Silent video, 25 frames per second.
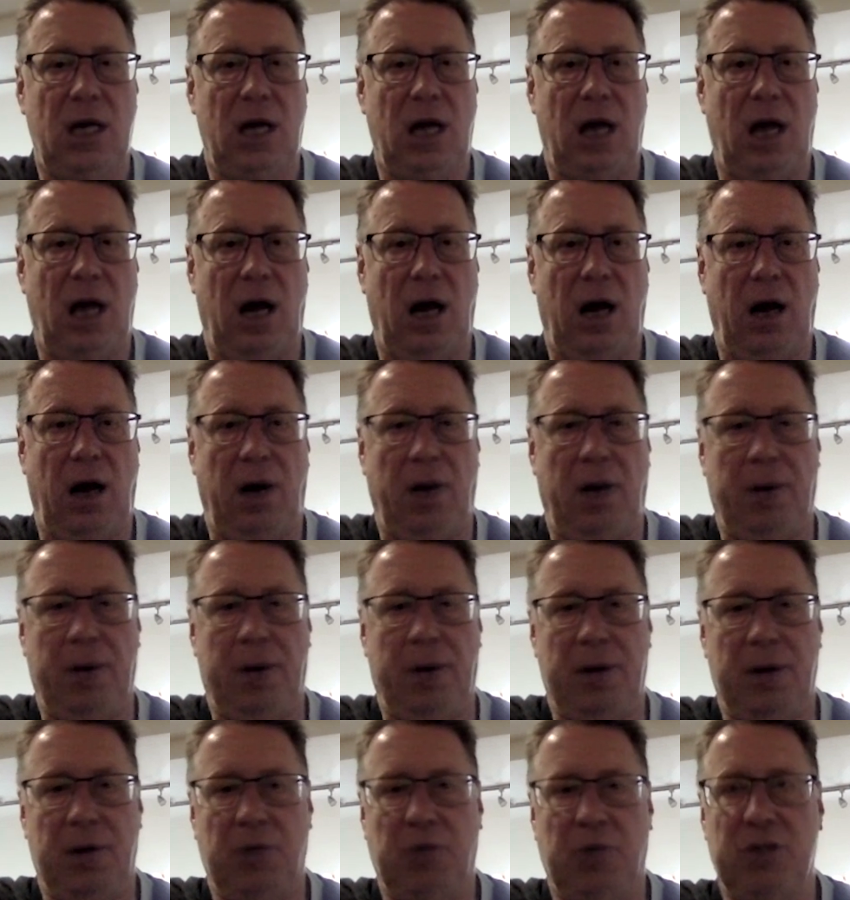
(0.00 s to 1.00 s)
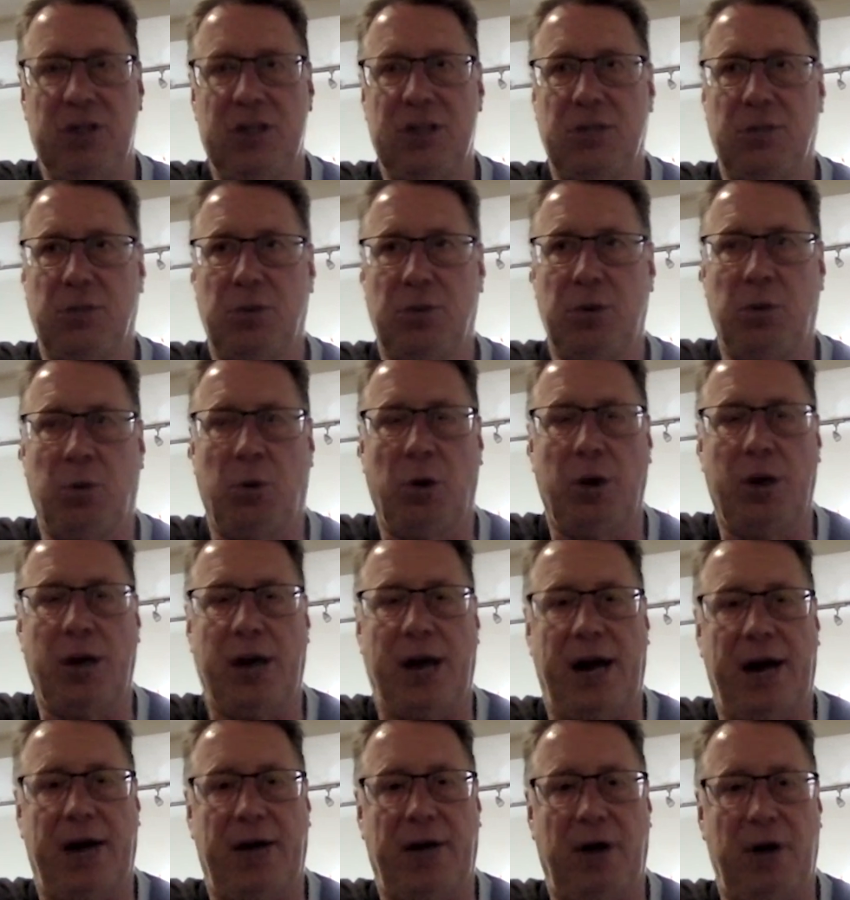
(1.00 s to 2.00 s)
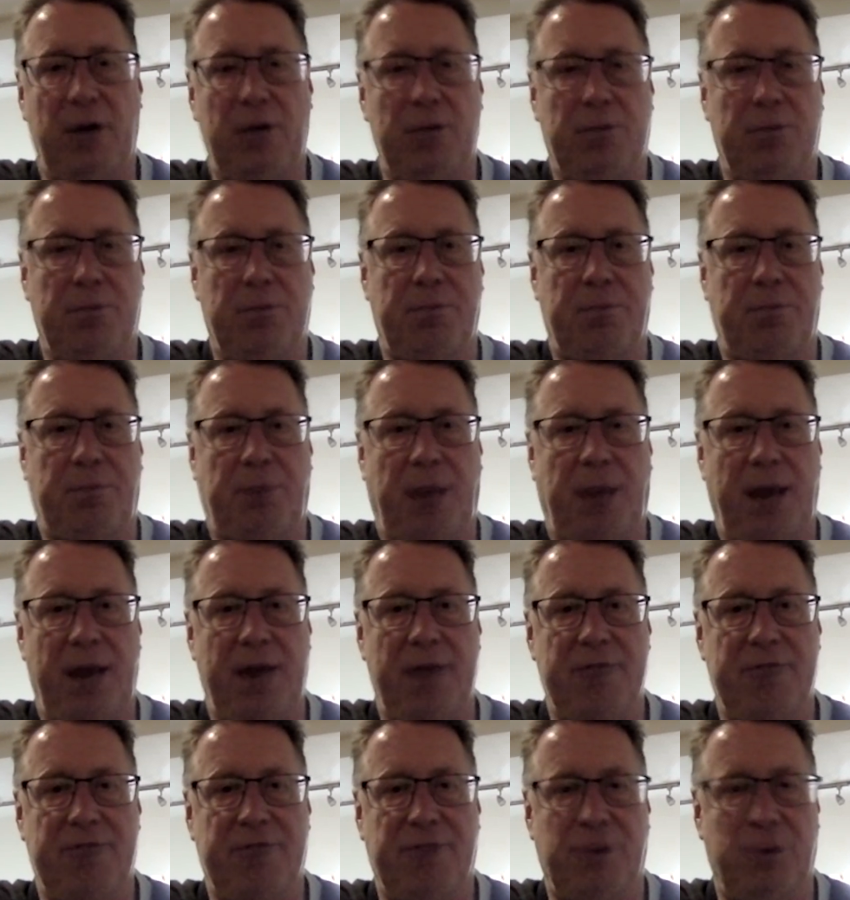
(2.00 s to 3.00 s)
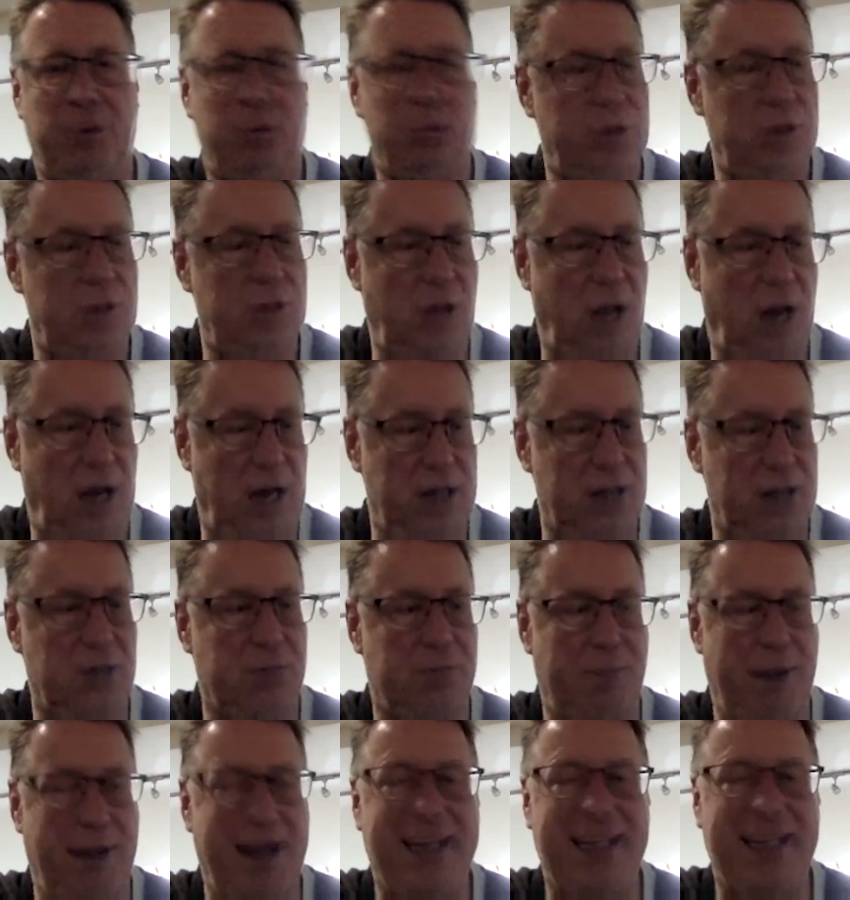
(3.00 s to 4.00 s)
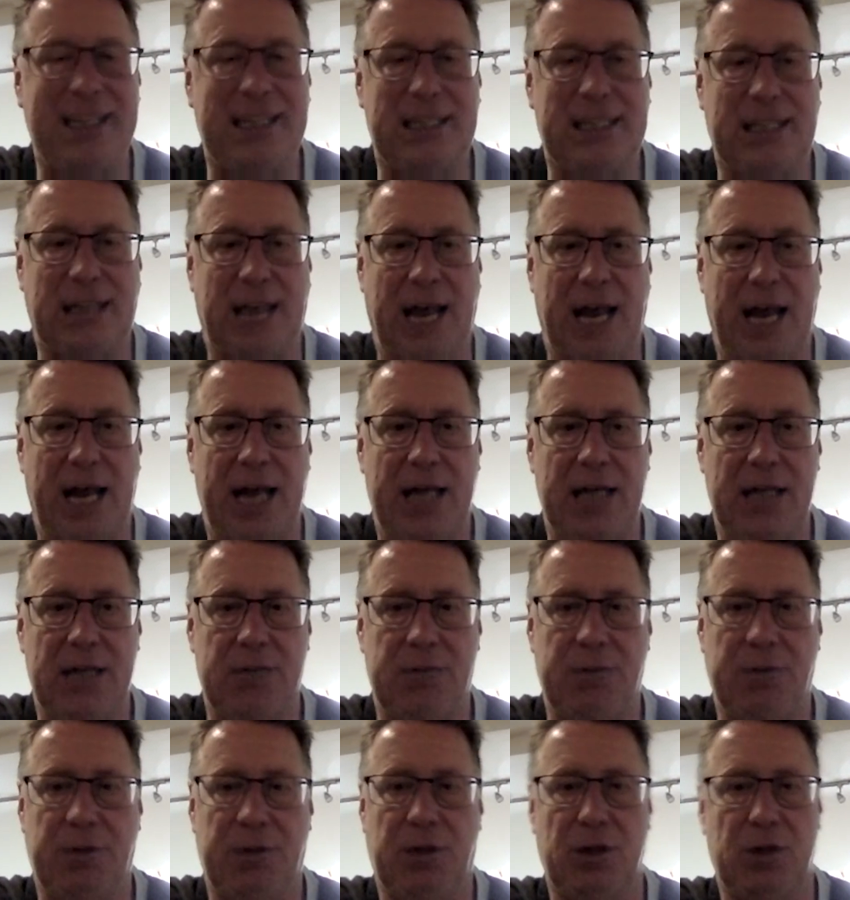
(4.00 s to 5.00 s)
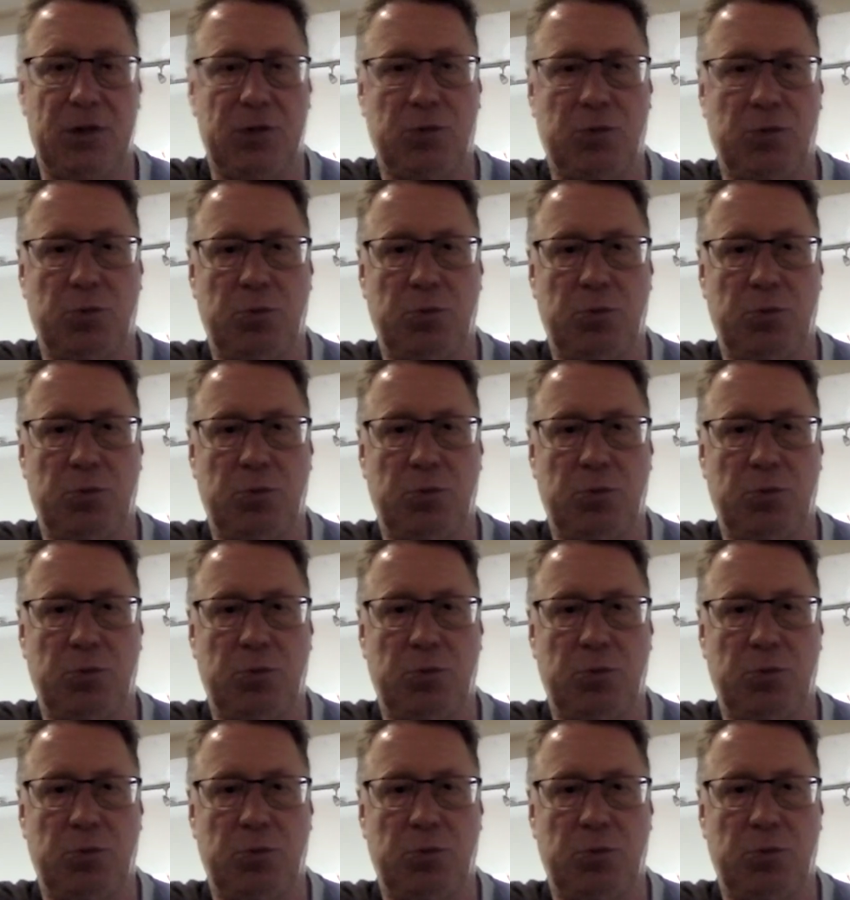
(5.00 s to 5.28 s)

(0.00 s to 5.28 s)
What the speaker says: The reason we want our own playing field and to manage that is because